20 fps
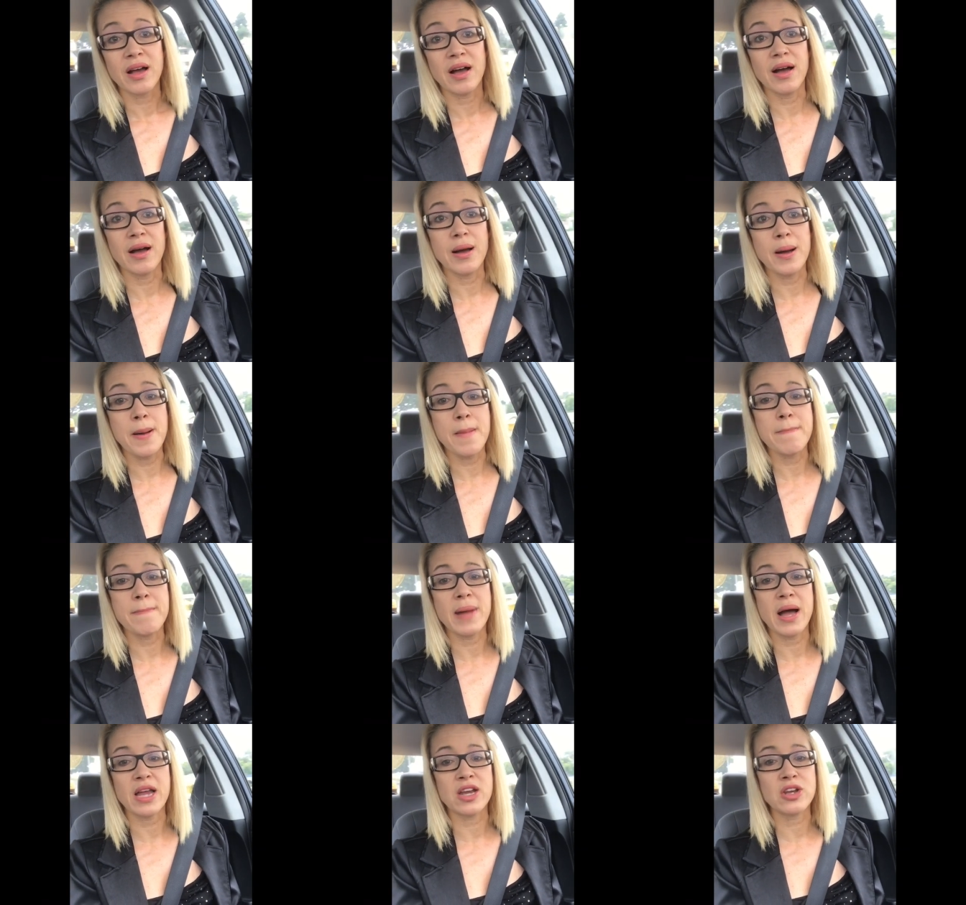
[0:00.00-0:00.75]

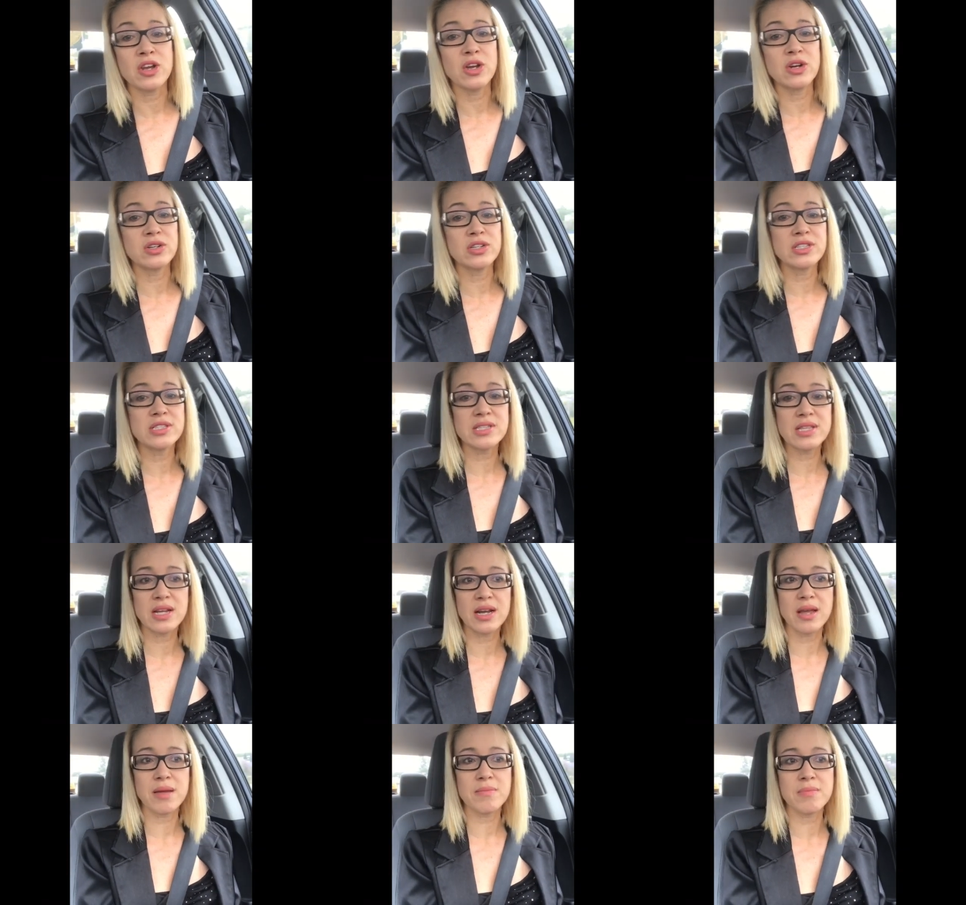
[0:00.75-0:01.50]
Um, I noticed
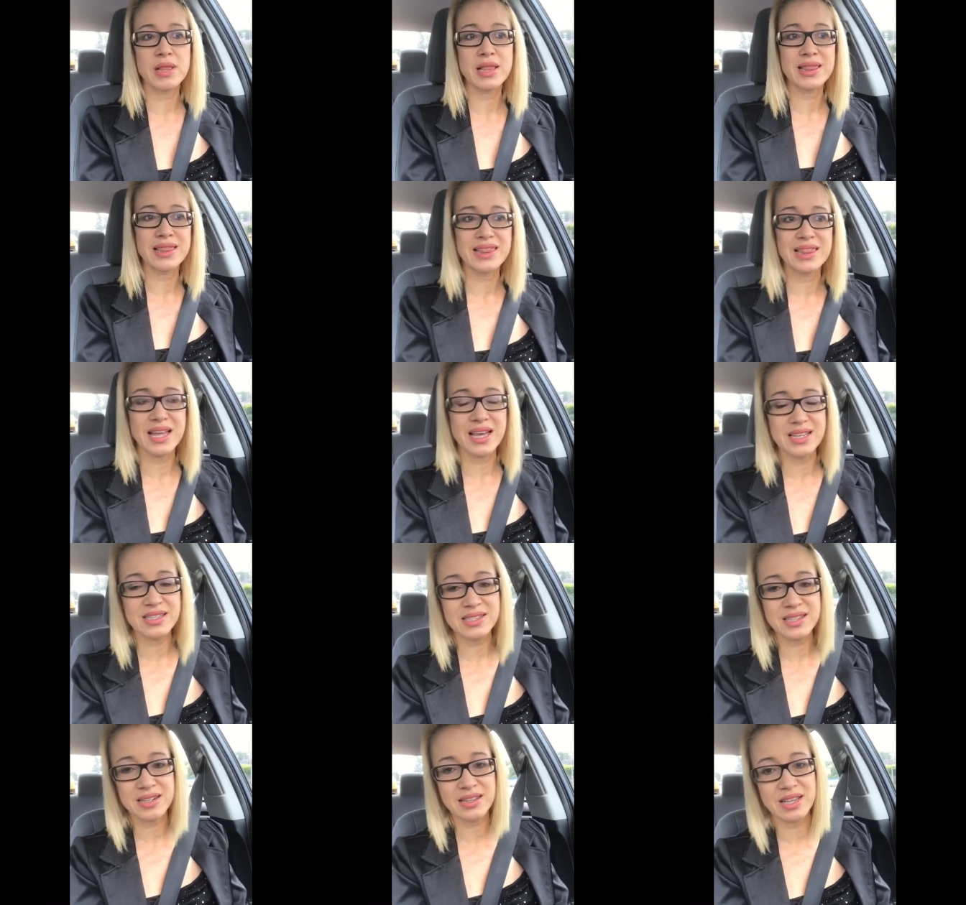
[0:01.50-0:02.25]
that I'm
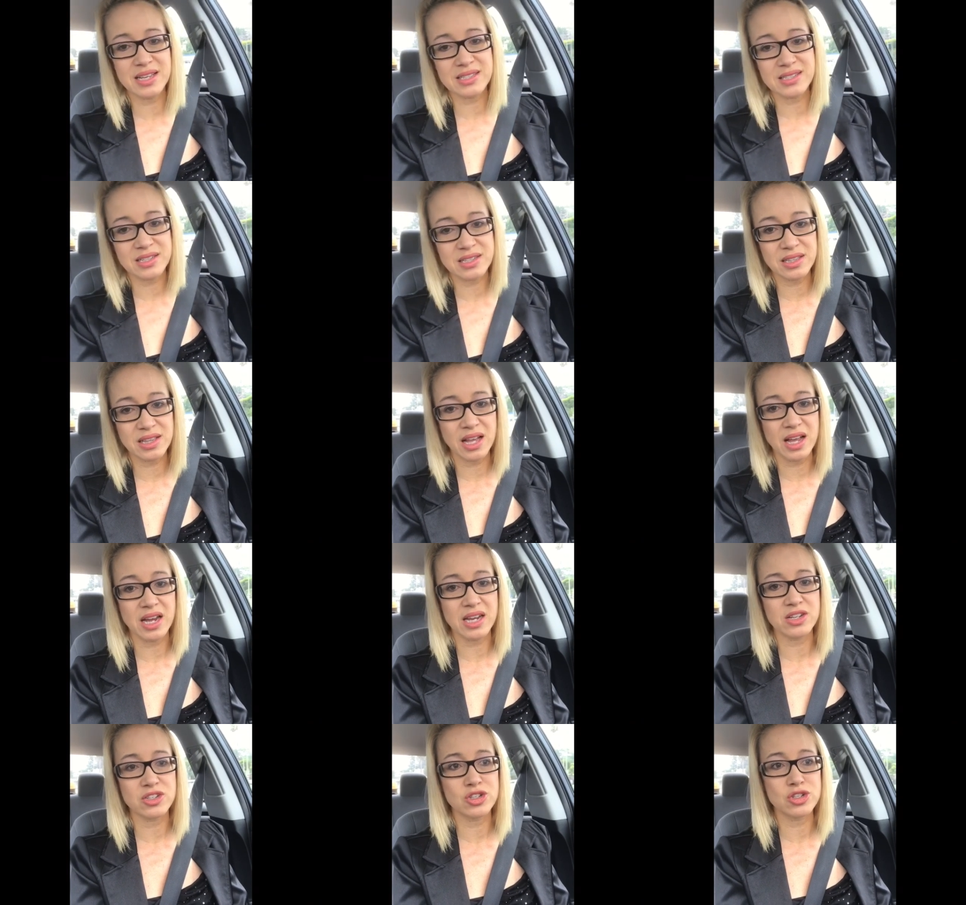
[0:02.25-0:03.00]
less and less
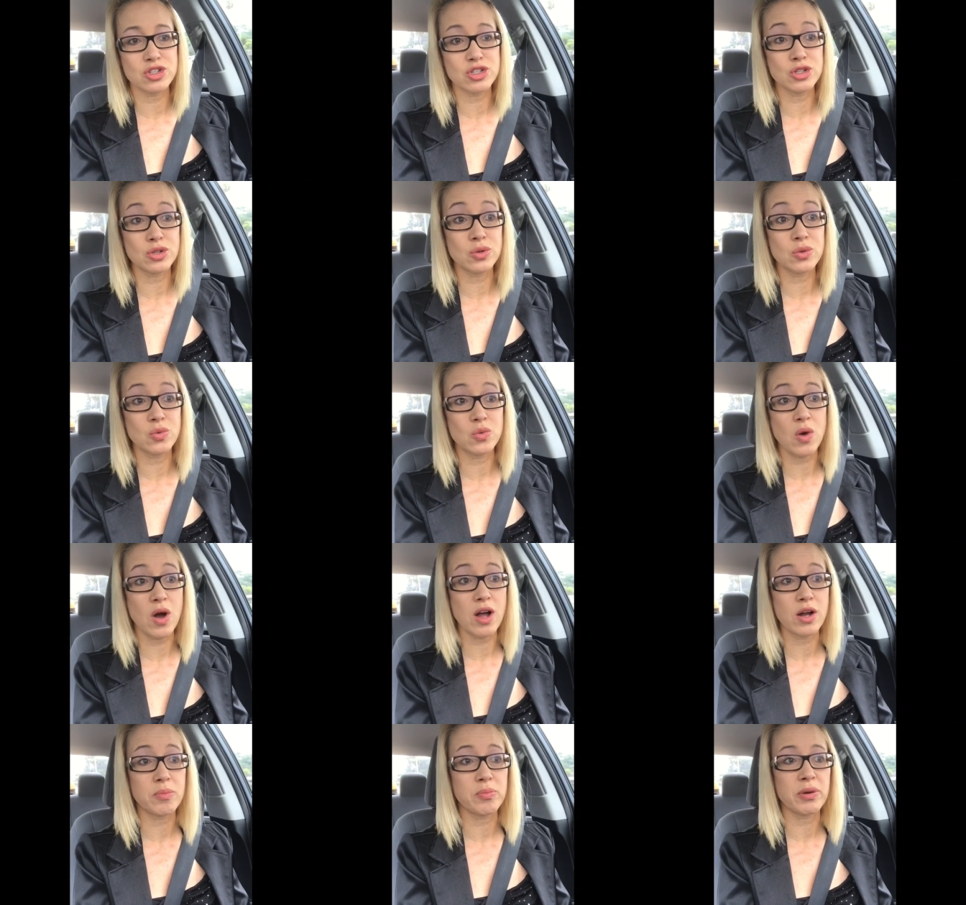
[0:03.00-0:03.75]
inclined to do
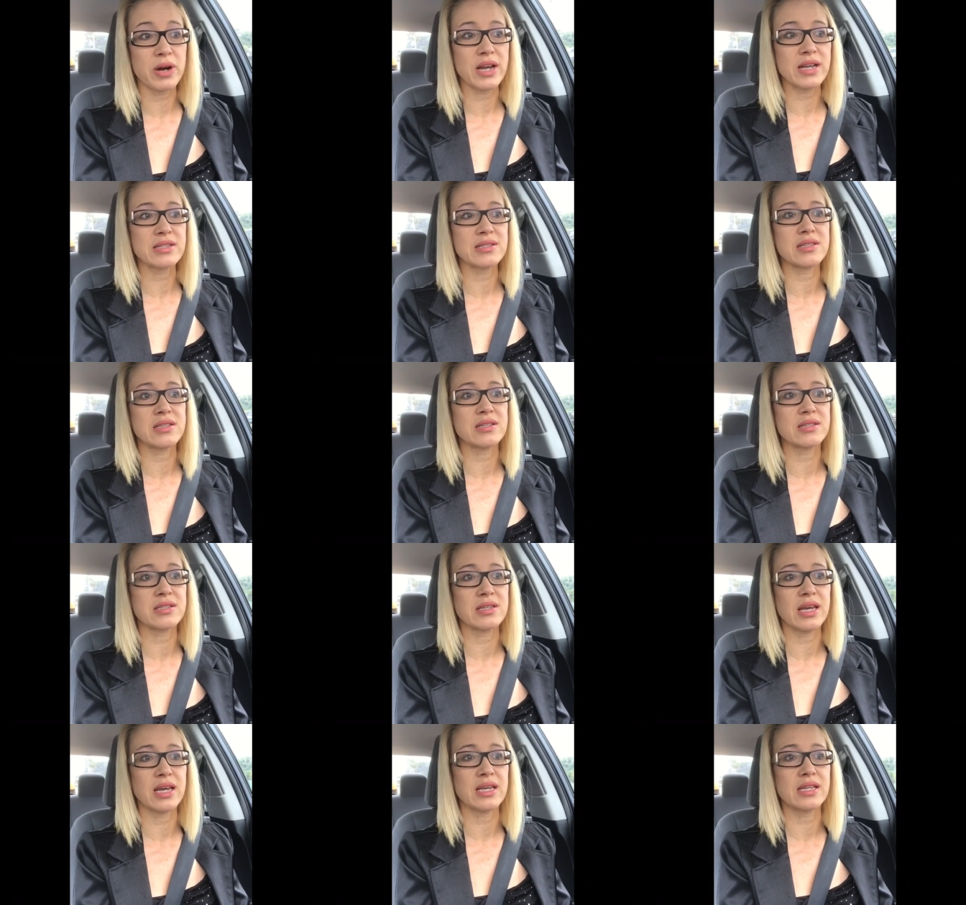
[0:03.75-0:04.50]
walk breaks
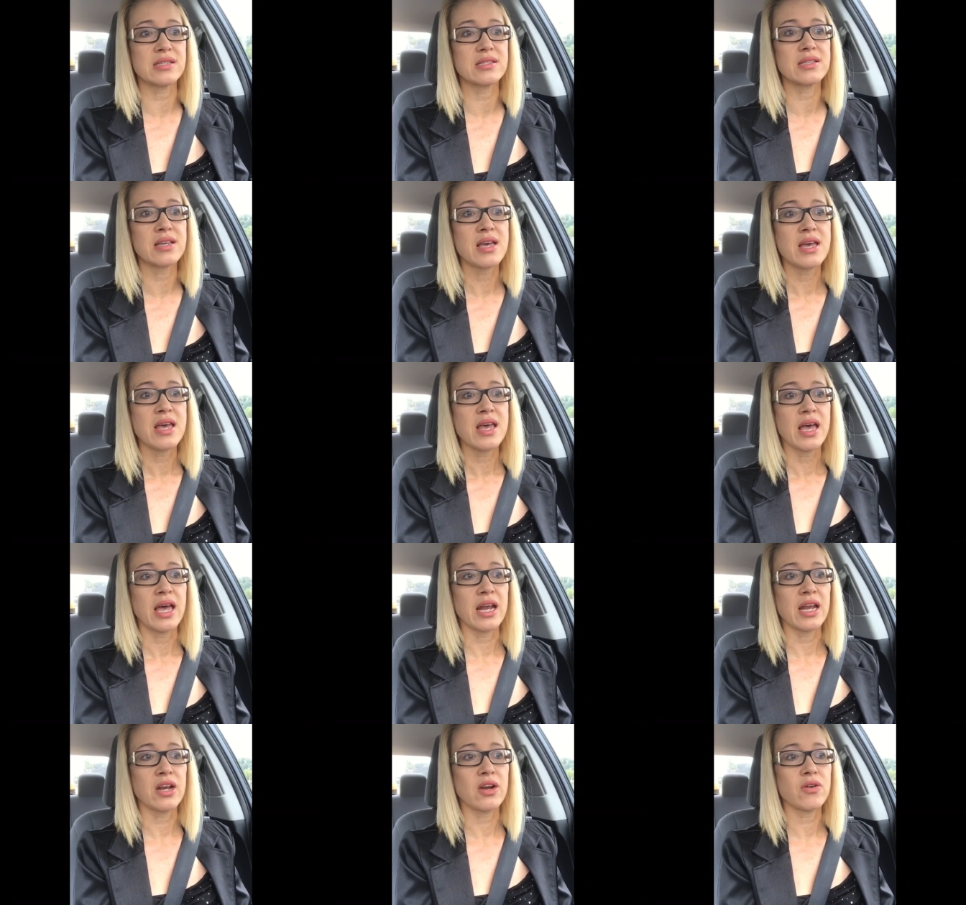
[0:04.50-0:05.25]
these days,
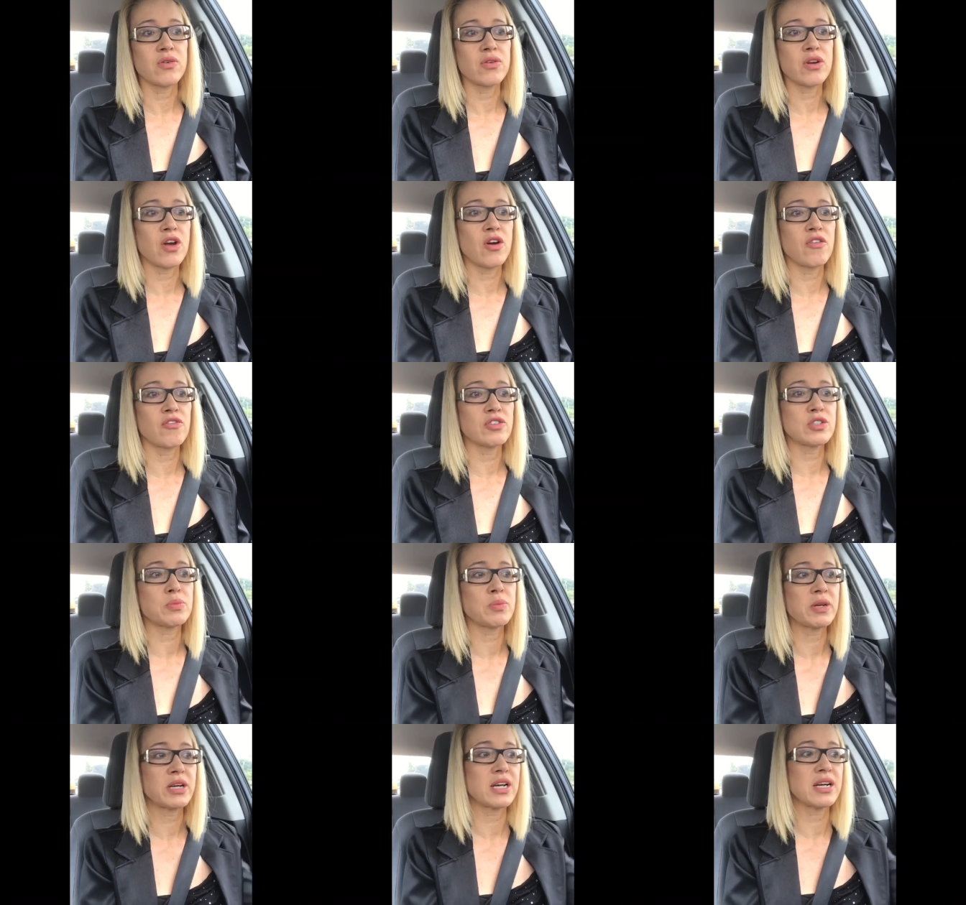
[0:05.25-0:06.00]
and I don't know if
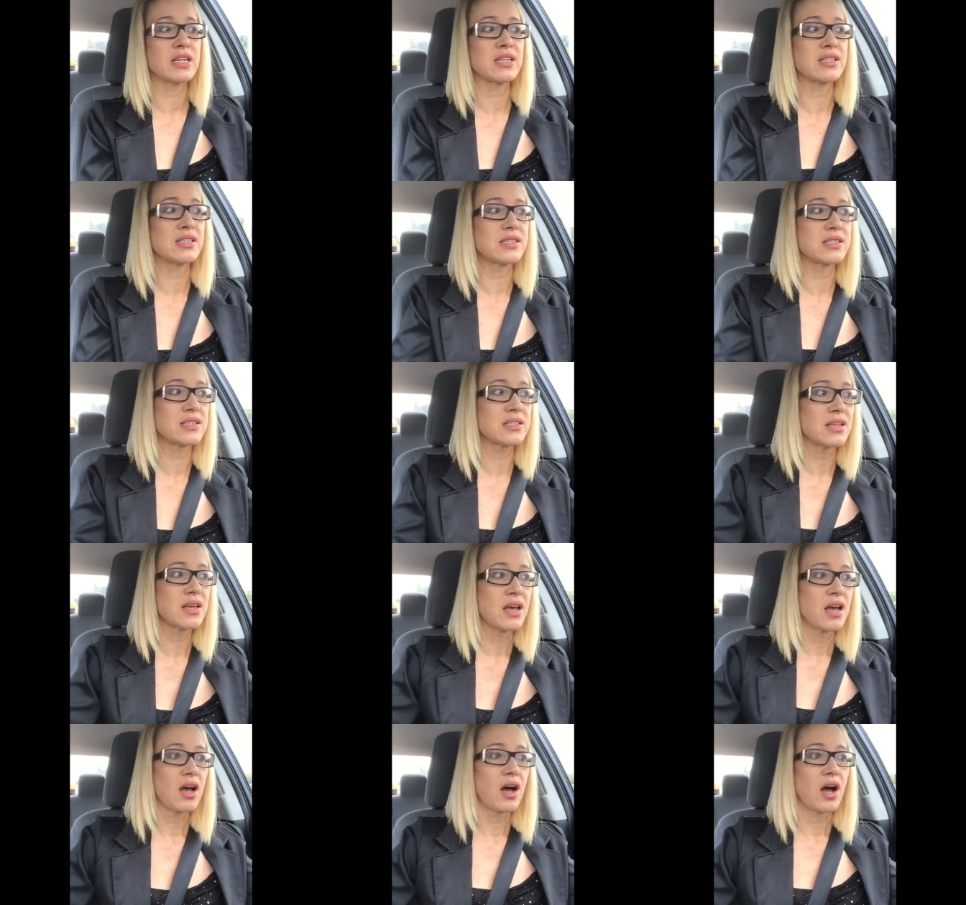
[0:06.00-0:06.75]
it's because